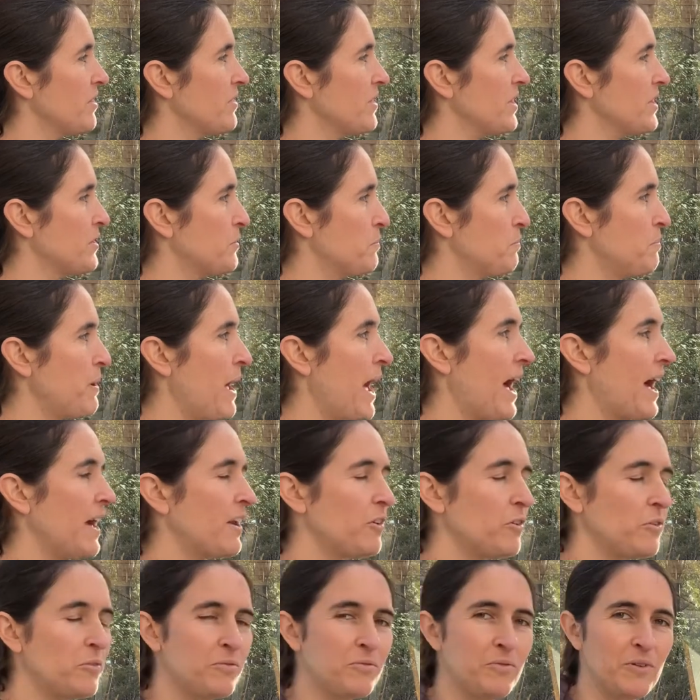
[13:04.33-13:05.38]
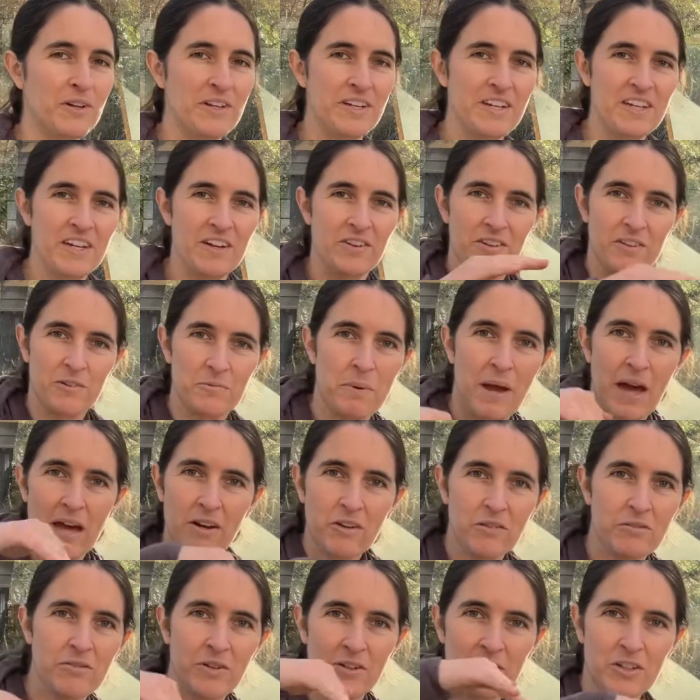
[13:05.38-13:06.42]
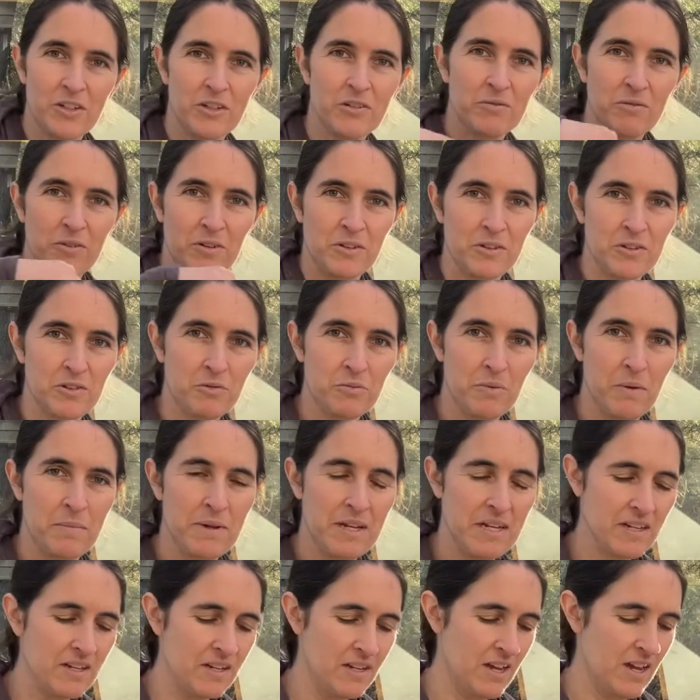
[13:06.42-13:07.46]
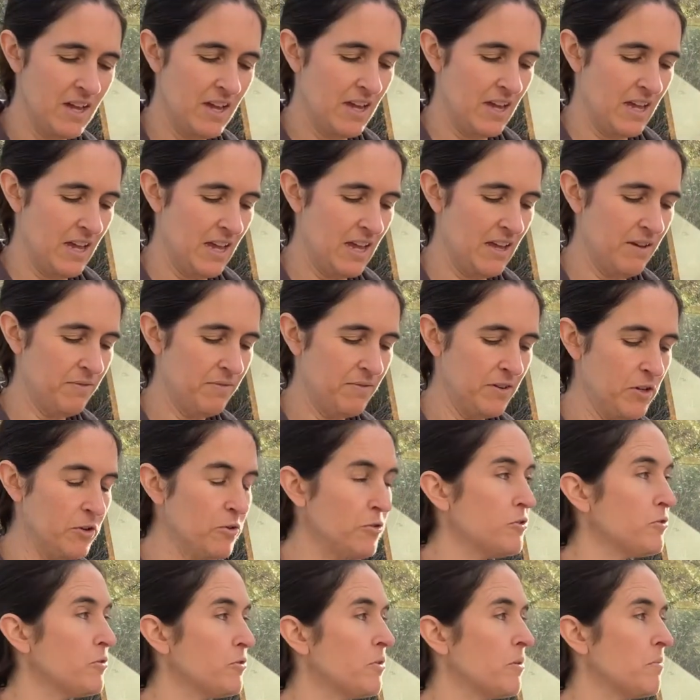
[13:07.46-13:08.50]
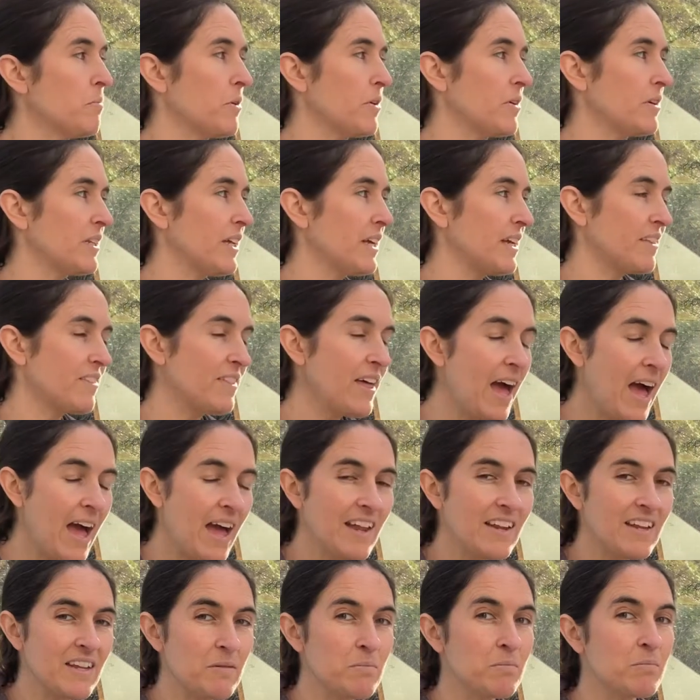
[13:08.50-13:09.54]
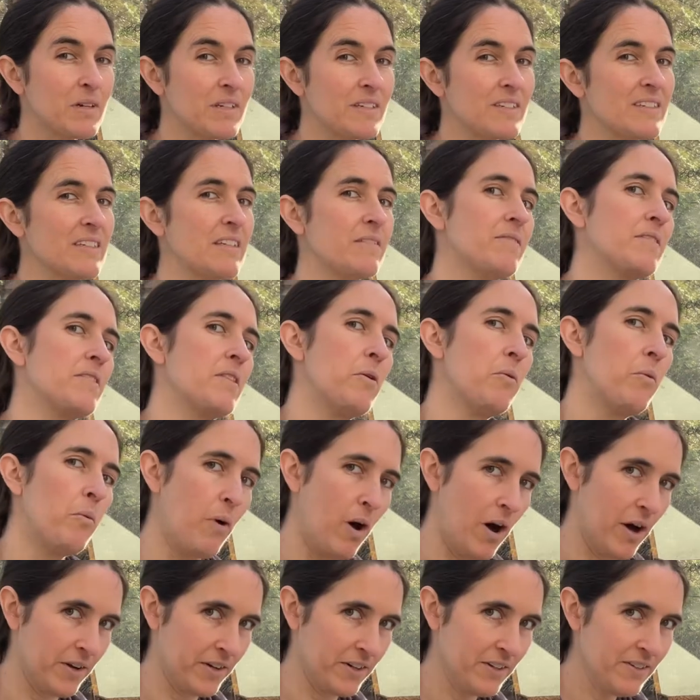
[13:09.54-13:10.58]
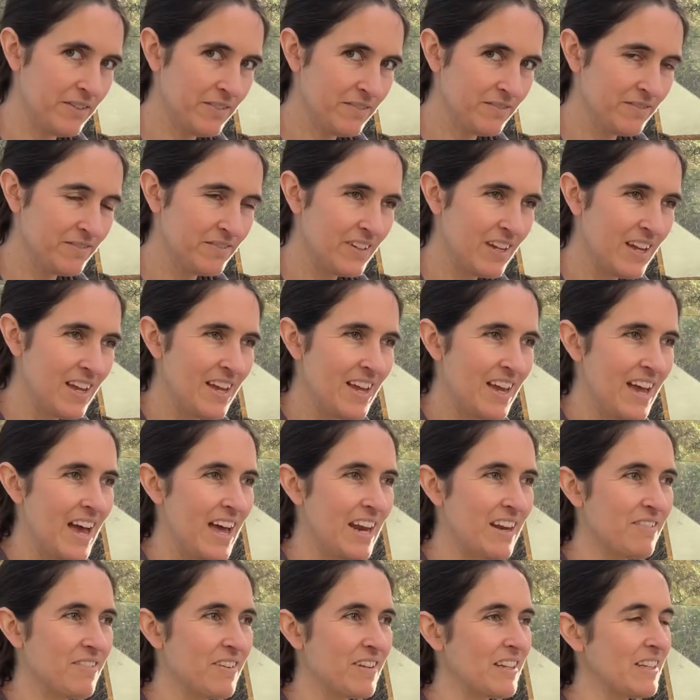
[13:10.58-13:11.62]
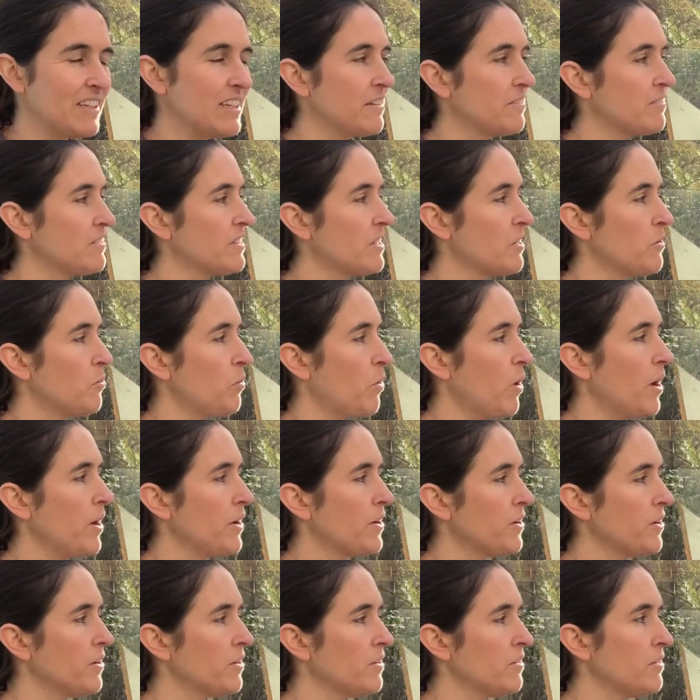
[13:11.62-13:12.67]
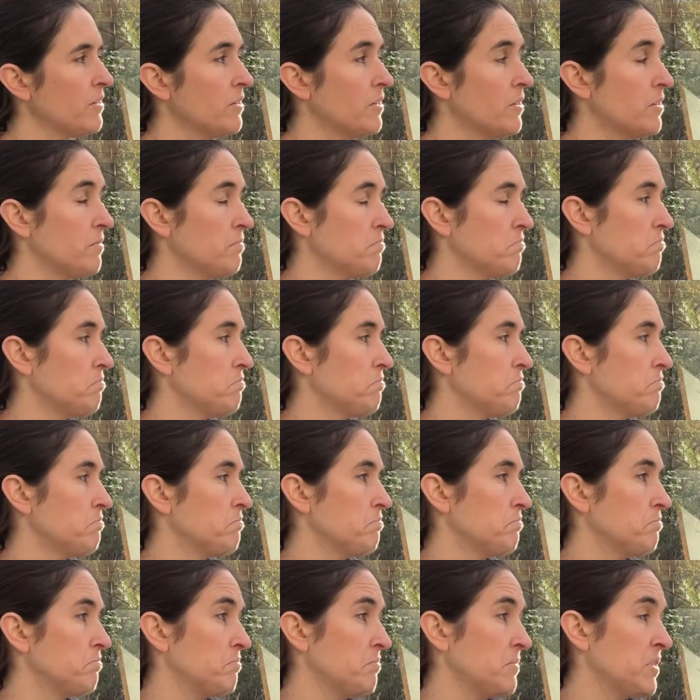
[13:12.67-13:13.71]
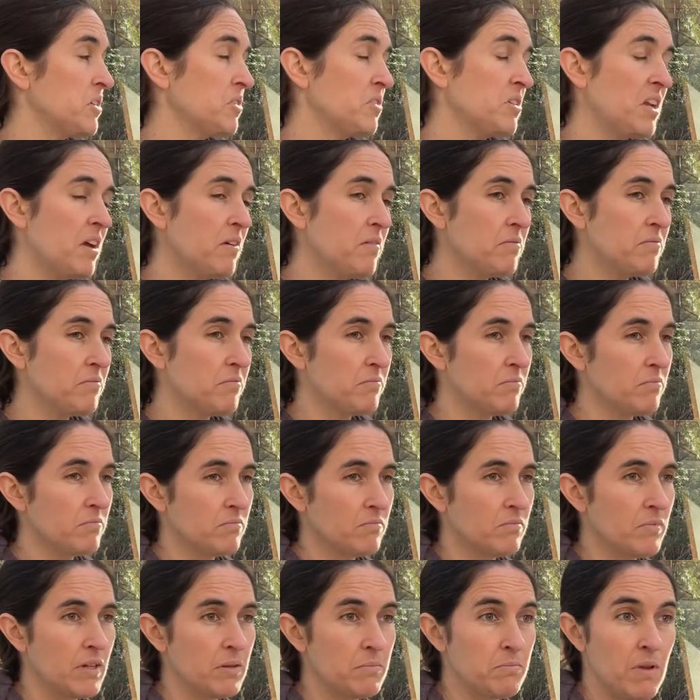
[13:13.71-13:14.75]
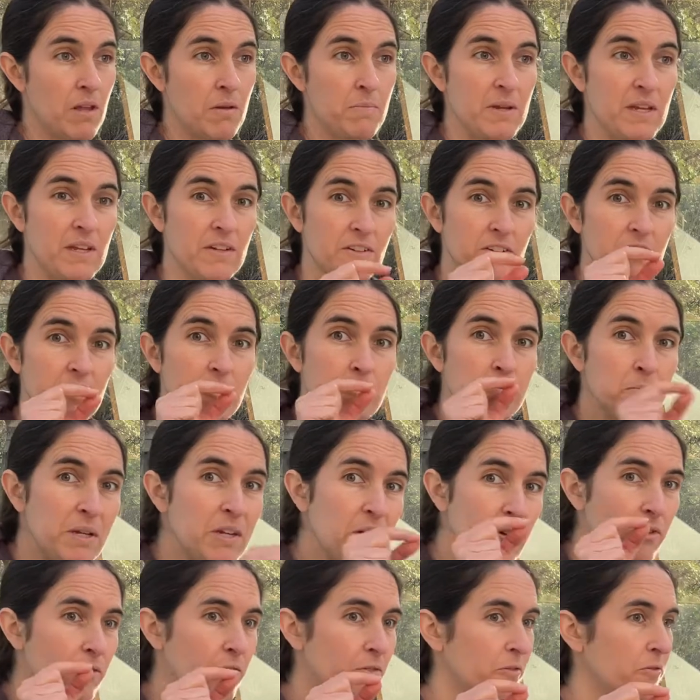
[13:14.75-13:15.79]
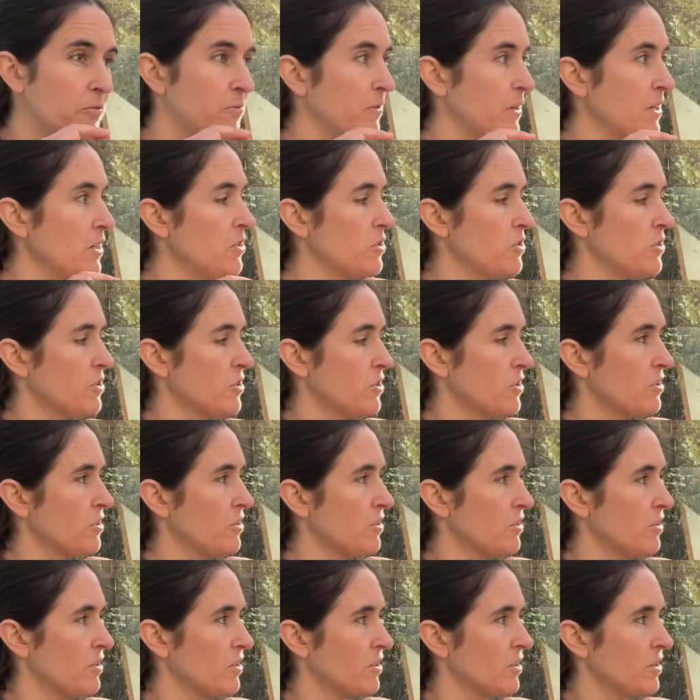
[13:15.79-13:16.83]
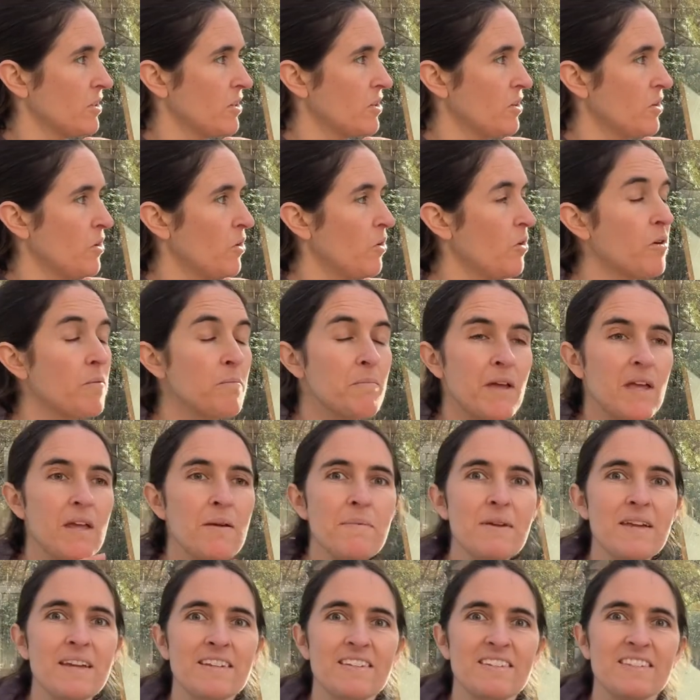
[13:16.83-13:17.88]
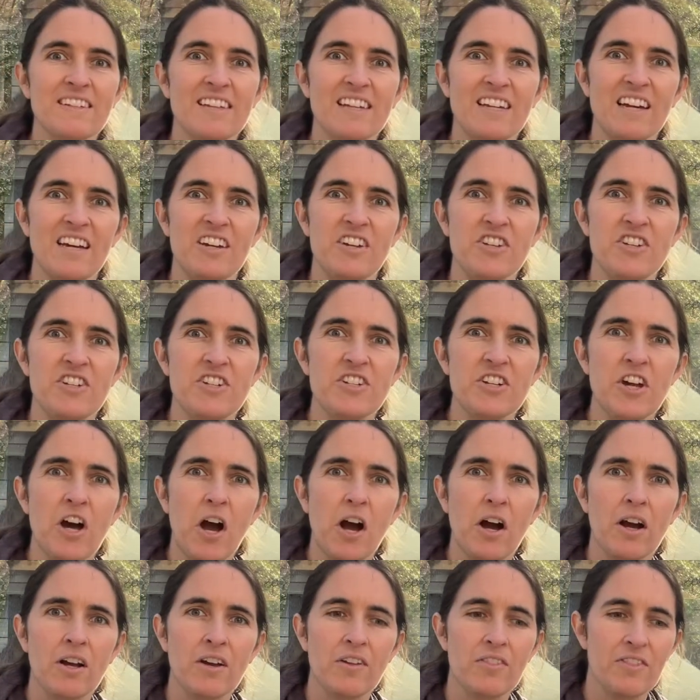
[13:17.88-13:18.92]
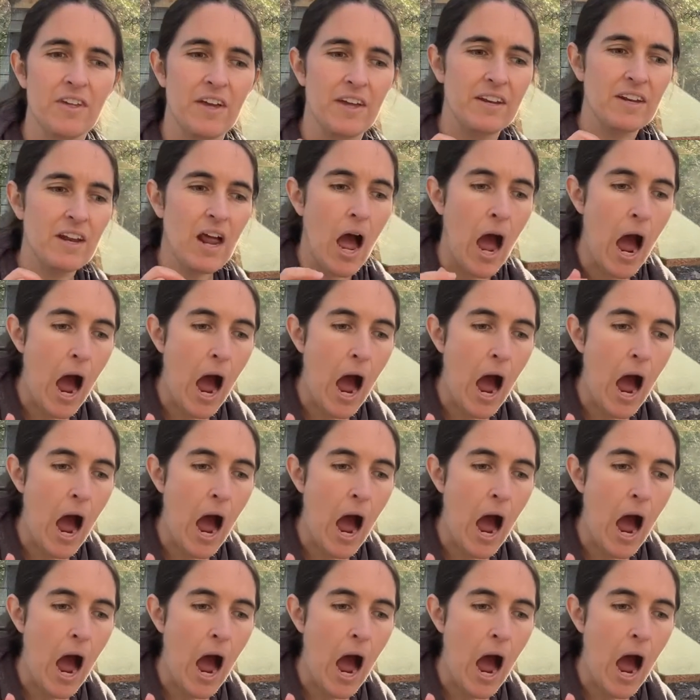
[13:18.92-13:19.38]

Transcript: this paddle foot here? This paddle foot, good for swimming. If you drew a bird like that, it must live in the water. And if it lives in the water, it could have, maybe it spears fish, or maybe it's like a duck that